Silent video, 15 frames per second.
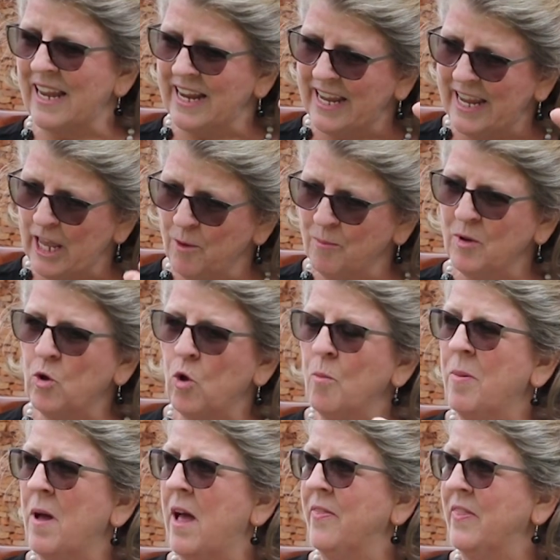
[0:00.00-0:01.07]
a chemical
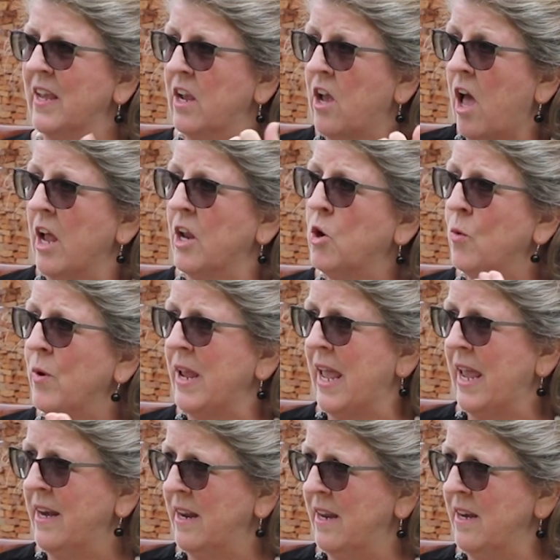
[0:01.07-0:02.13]
bond that God
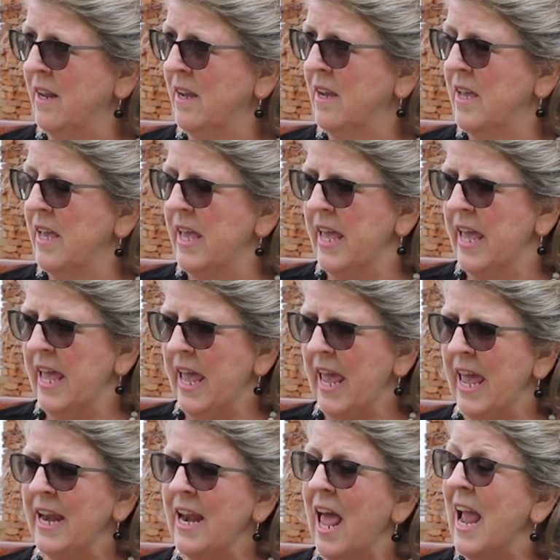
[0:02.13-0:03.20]
created,
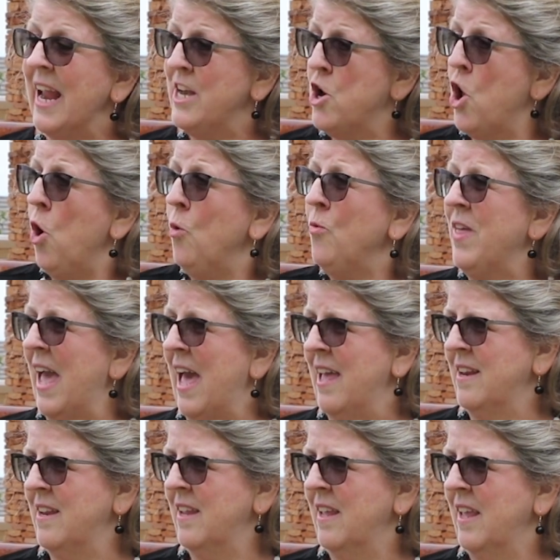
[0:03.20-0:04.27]
and I know
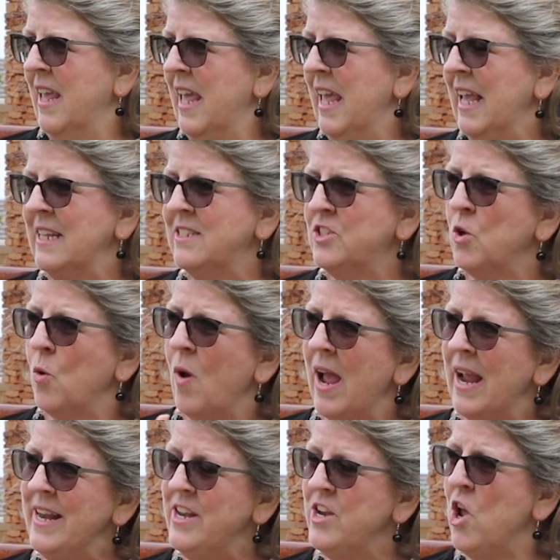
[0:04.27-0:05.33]
that. And so
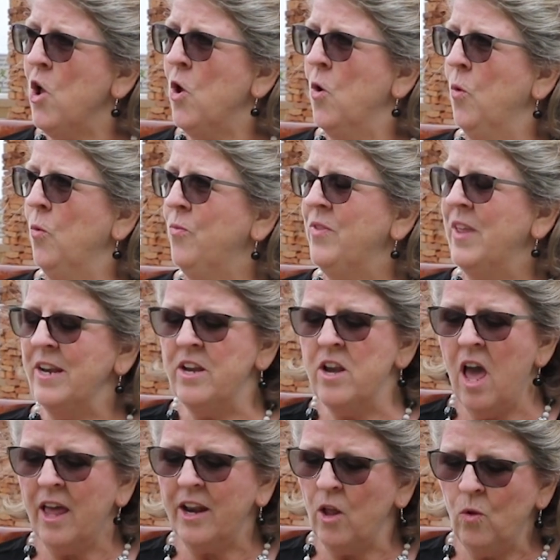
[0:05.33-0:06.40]
I know that
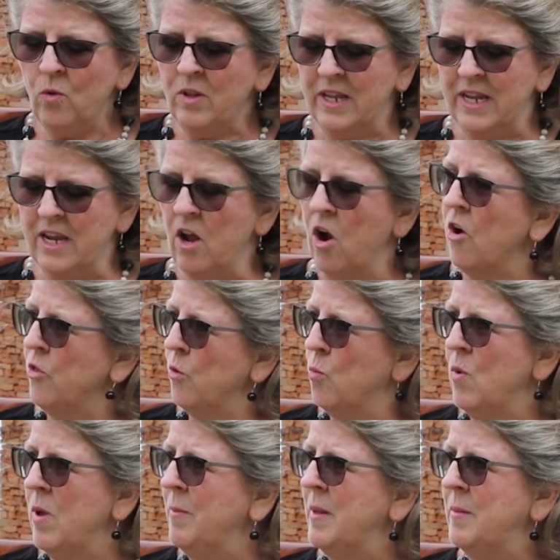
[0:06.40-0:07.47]
not only are the
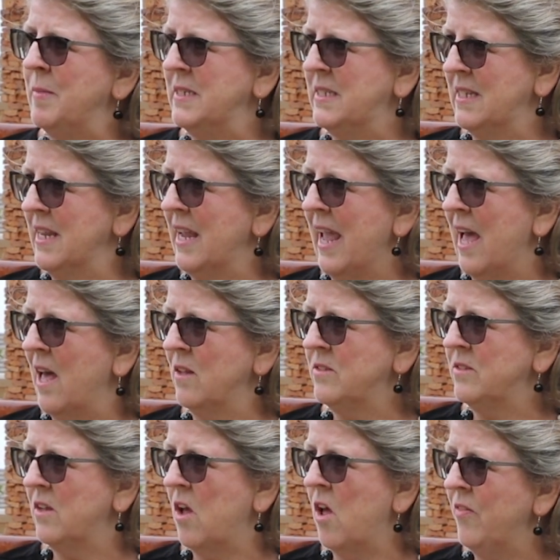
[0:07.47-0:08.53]
women missing
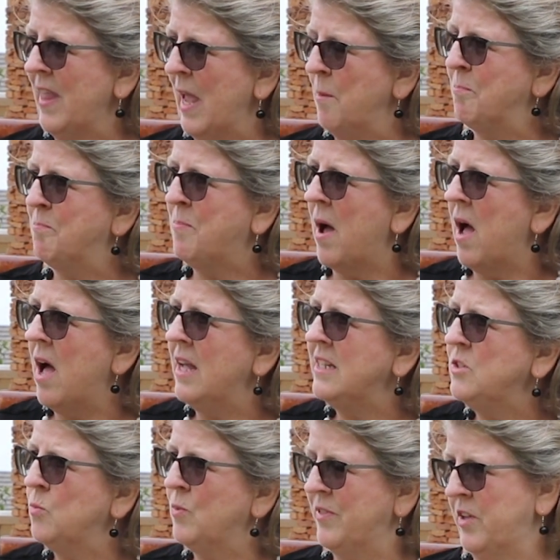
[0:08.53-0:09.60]
out on that
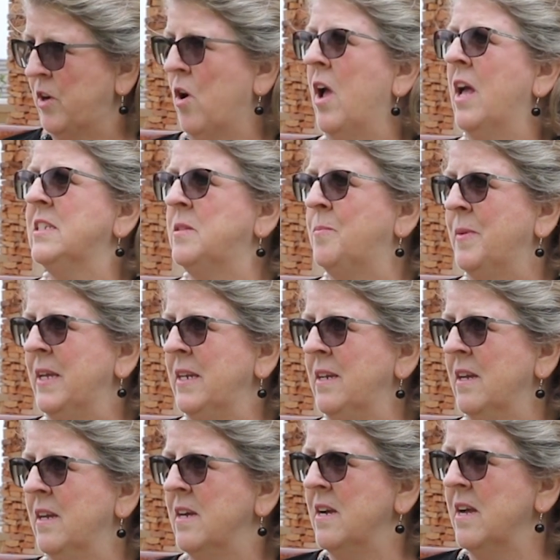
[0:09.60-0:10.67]
bond with their husband,
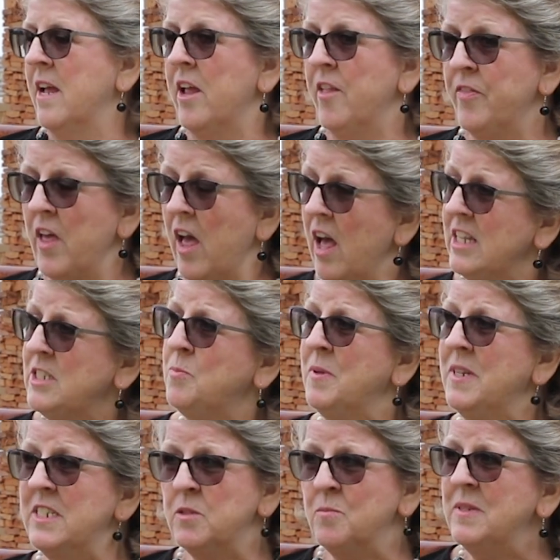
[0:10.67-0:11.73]
the
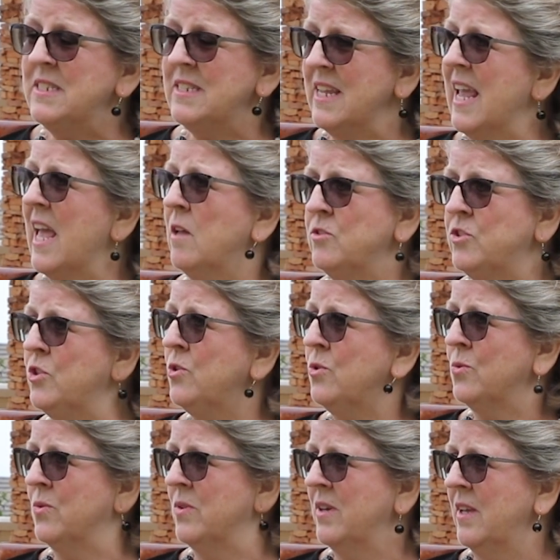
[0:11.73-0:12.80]
husband is missing out
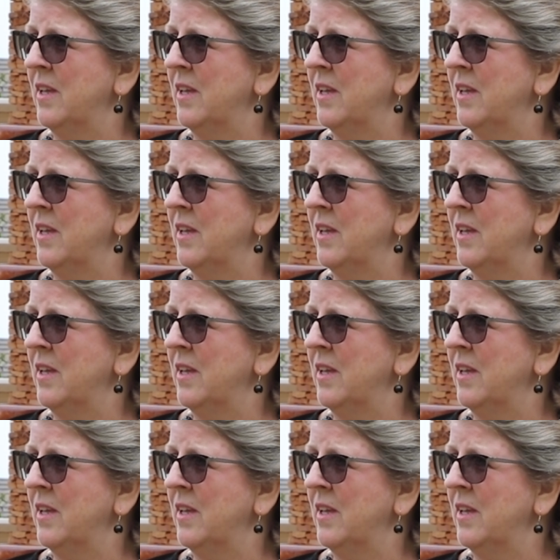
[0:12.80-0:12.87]
too,